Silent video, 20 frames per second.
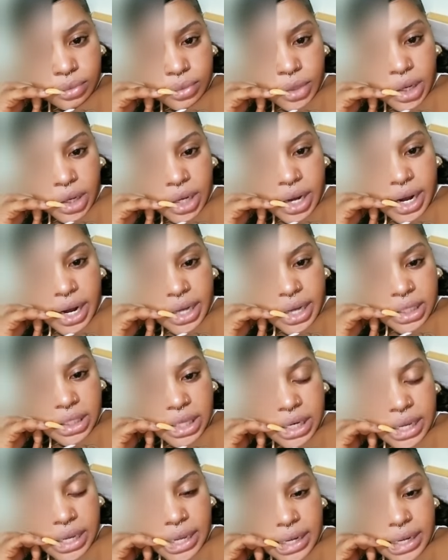Dark skin
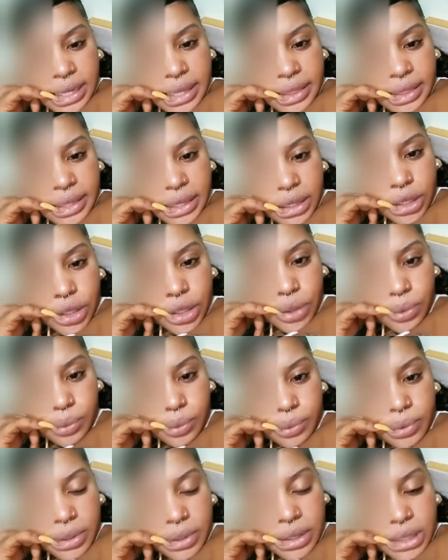Alia, thank you.
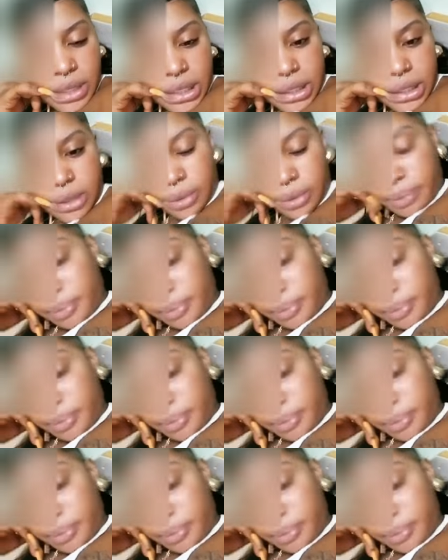Make